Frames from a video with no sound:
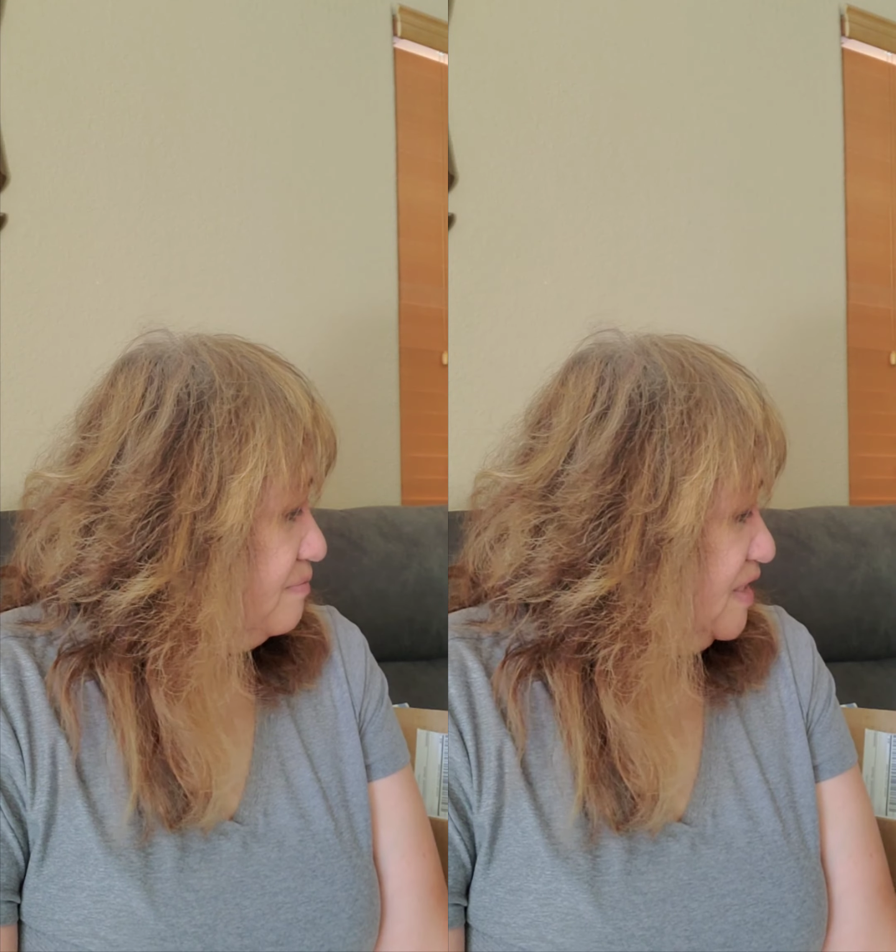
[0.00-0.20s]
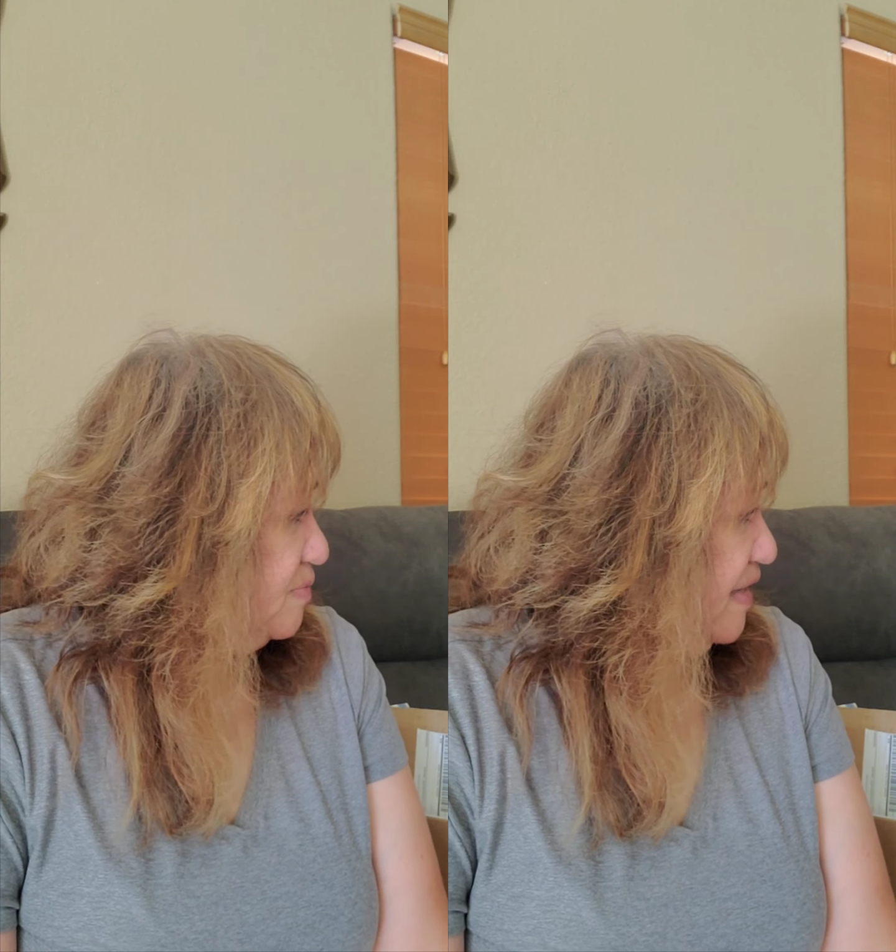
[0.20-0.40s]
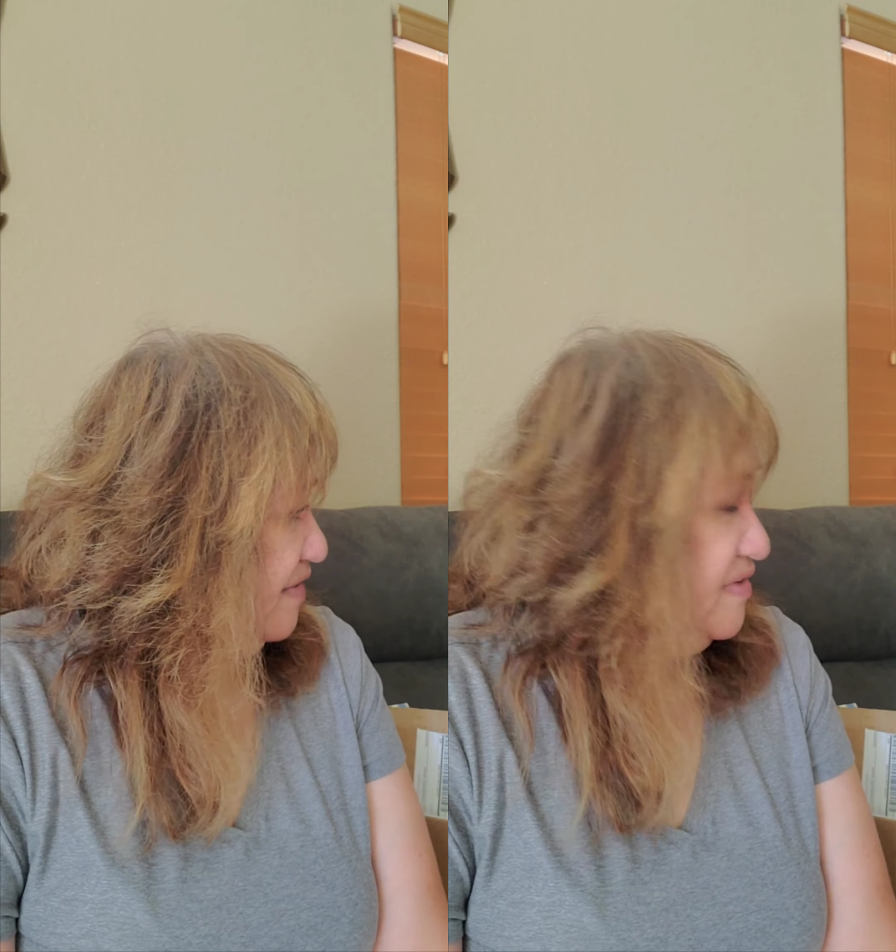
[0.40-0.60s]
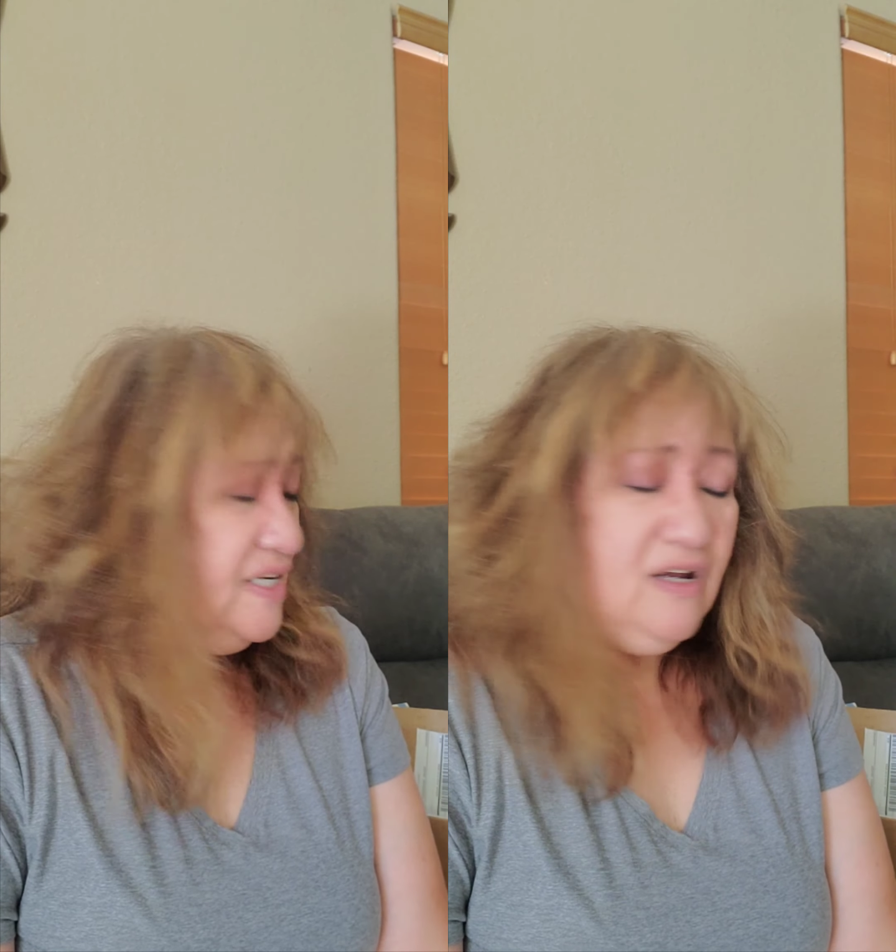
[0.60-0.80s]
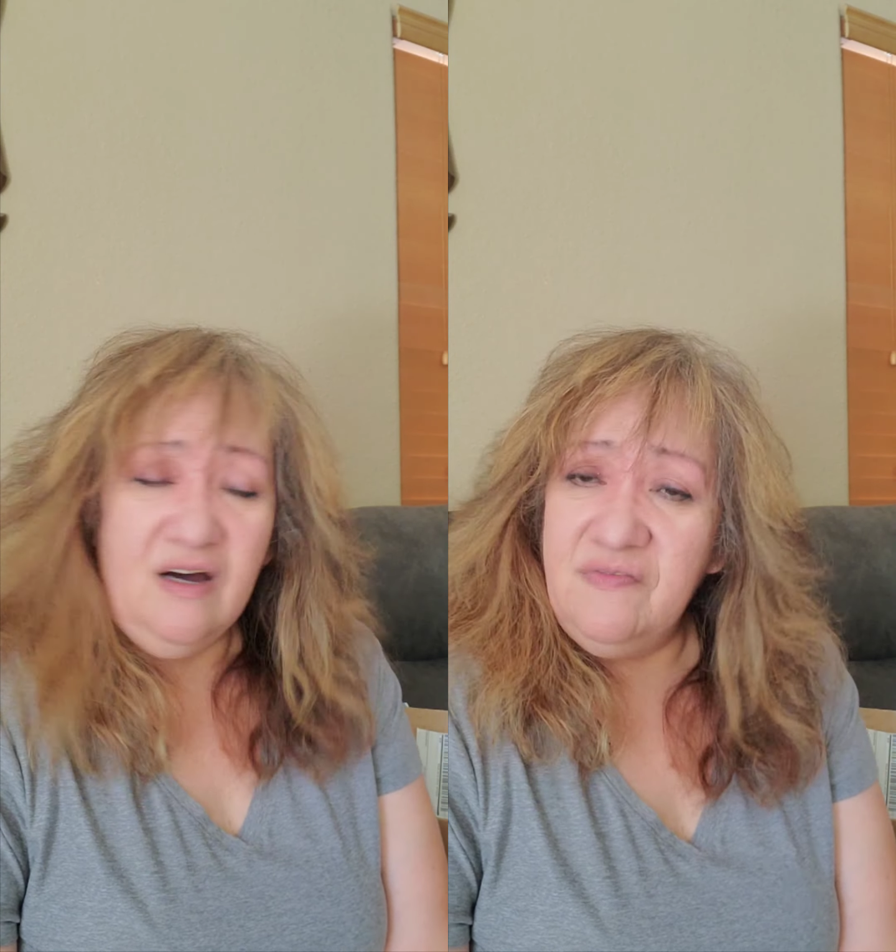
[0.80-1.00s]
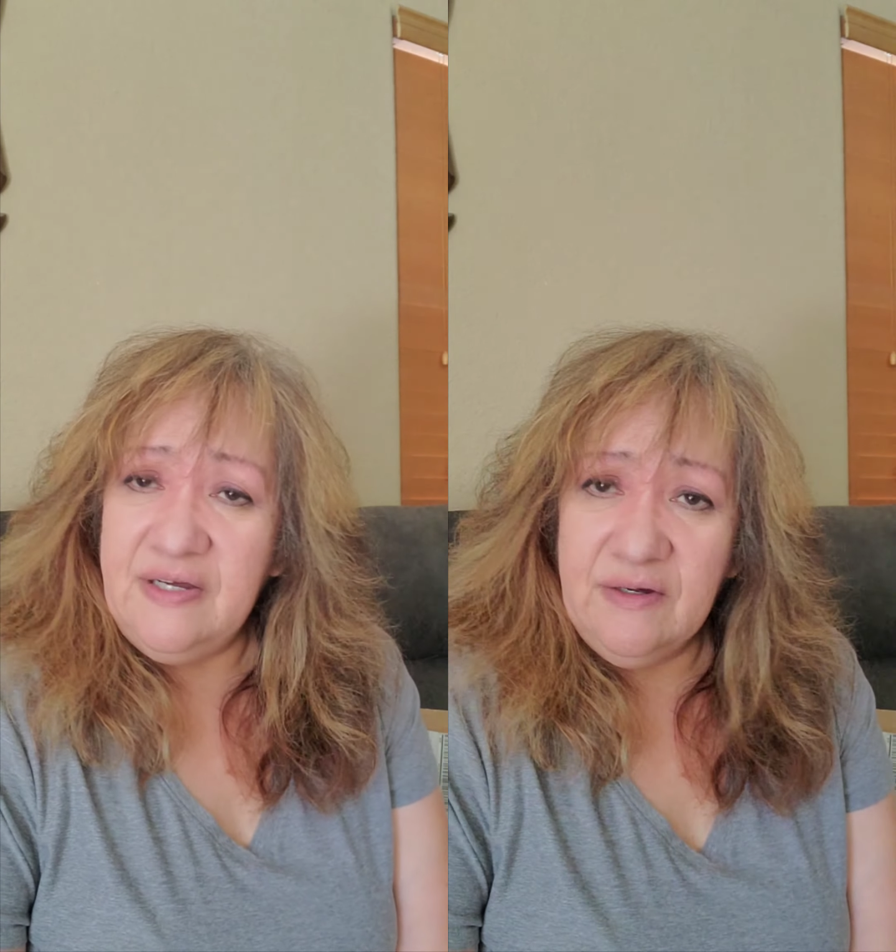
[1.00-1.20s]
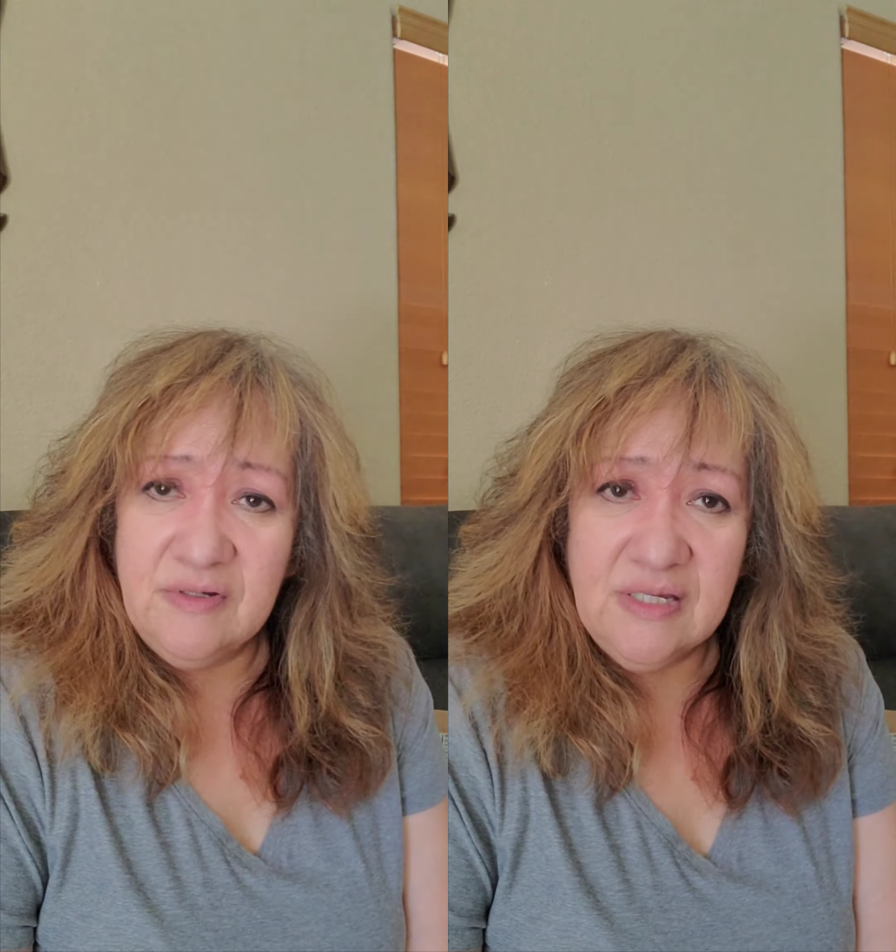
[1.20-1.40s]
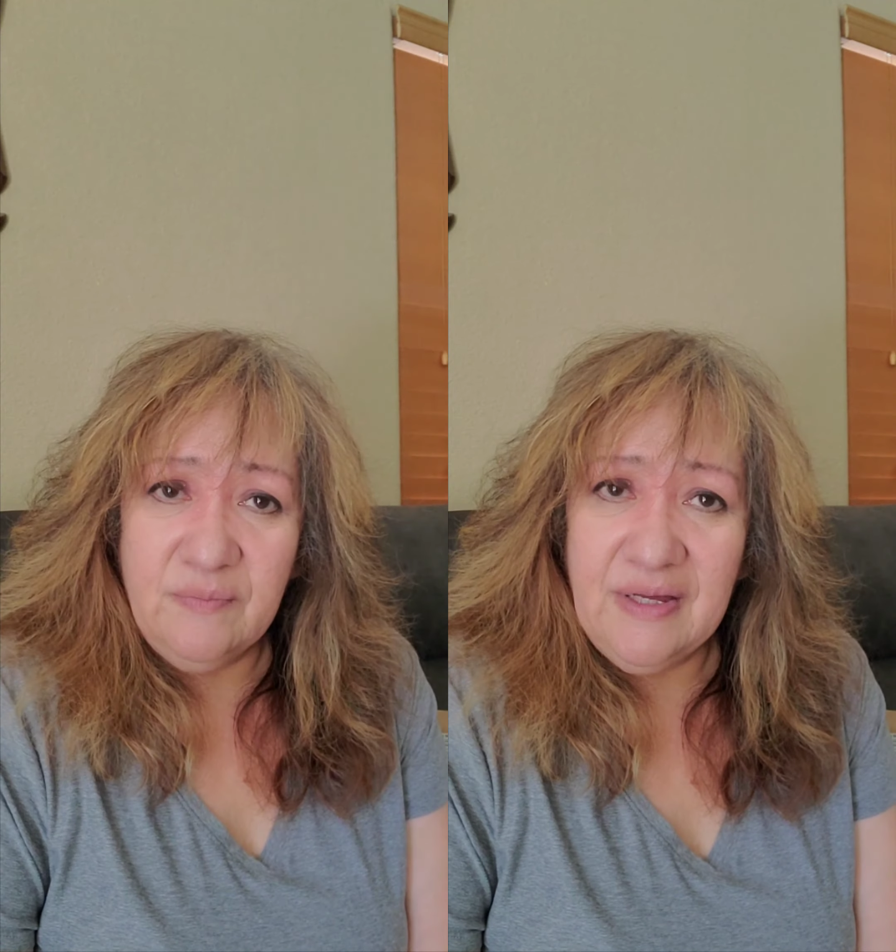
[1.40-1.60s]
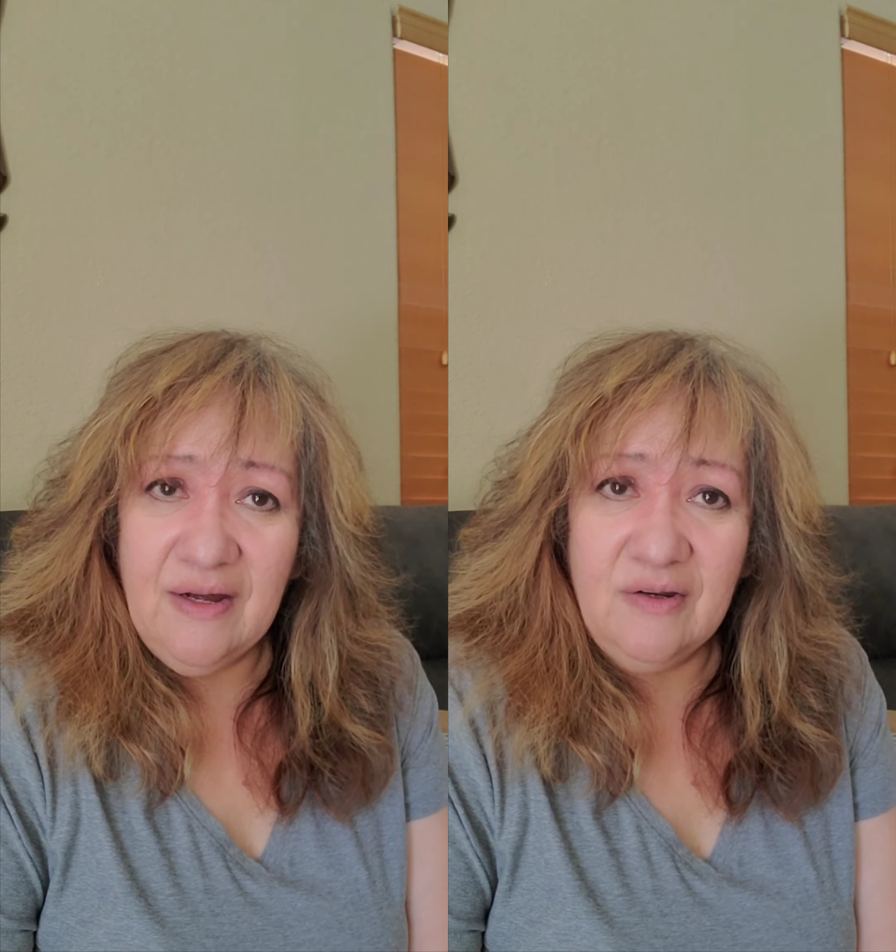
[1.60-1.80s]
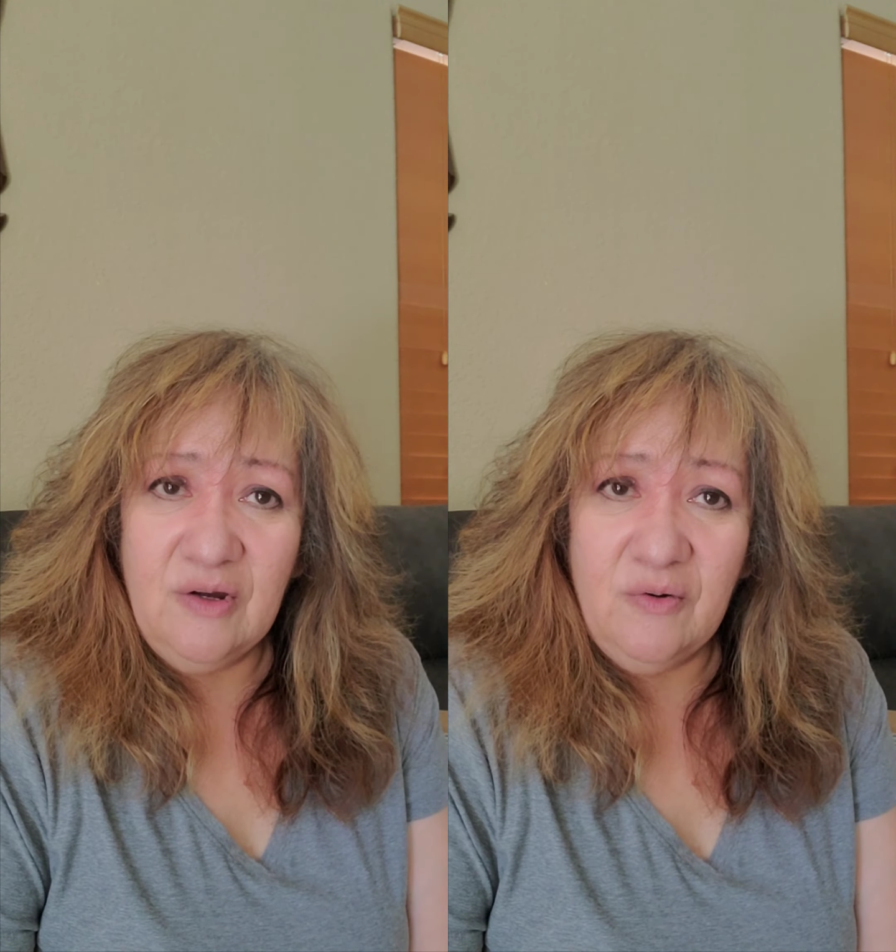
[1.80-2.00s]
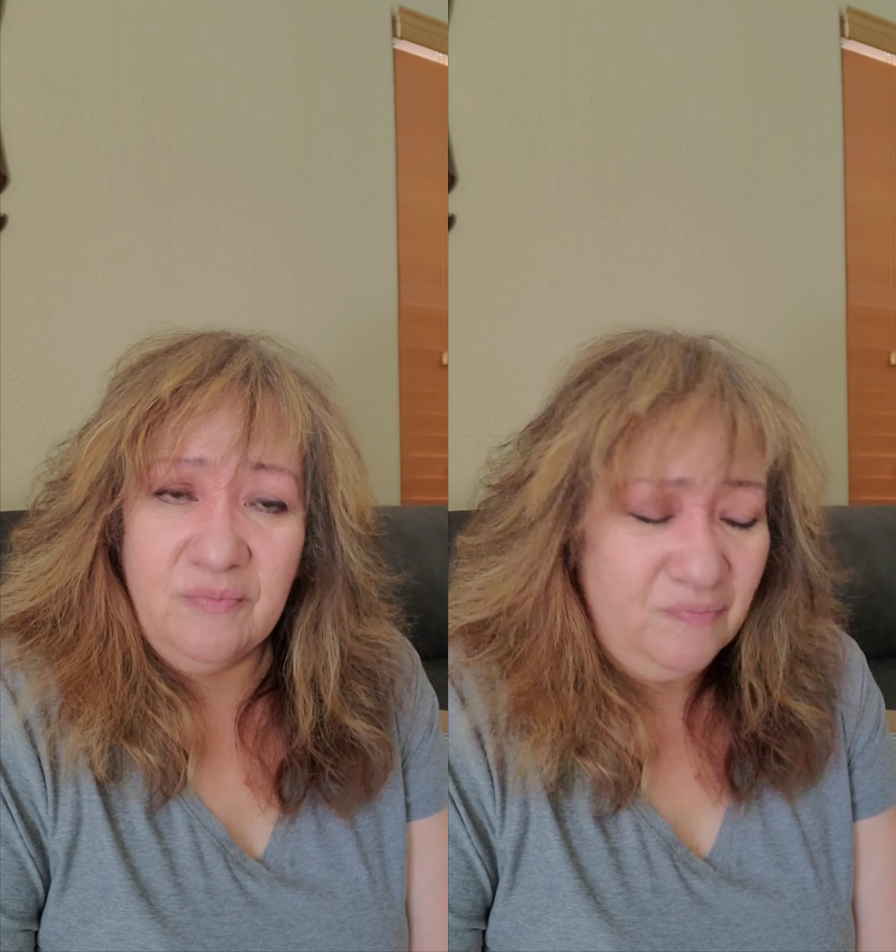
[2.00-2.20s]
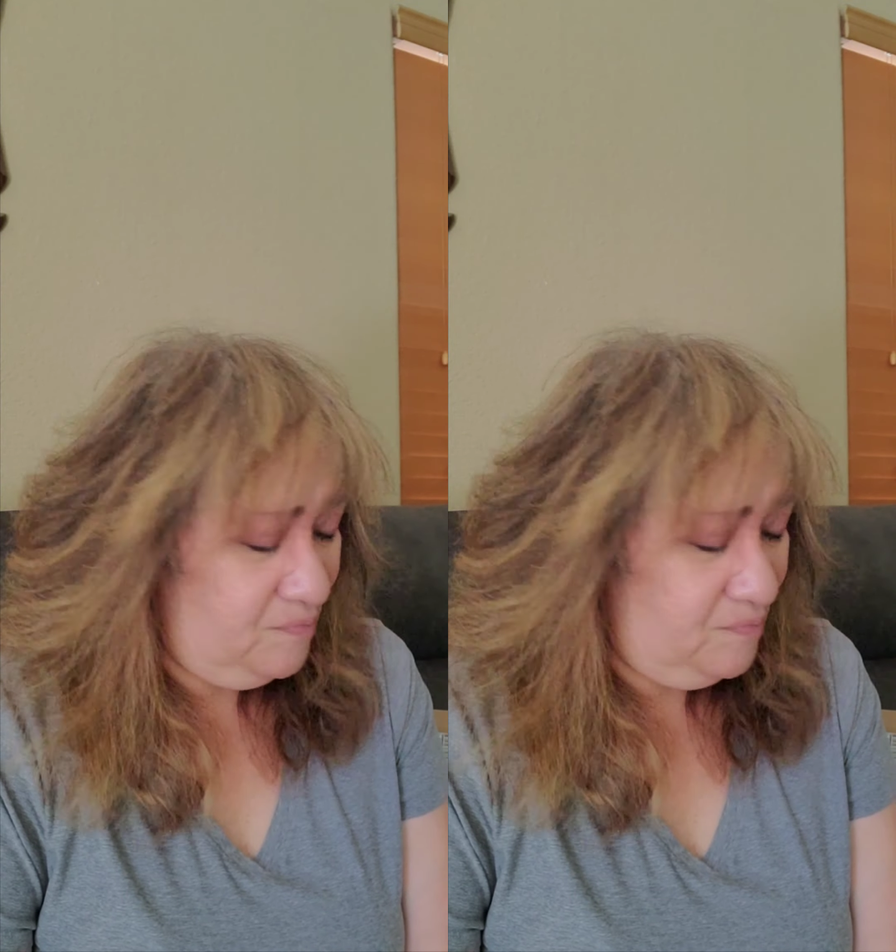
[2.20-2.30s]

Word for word: must be having an off day or something. I don't know.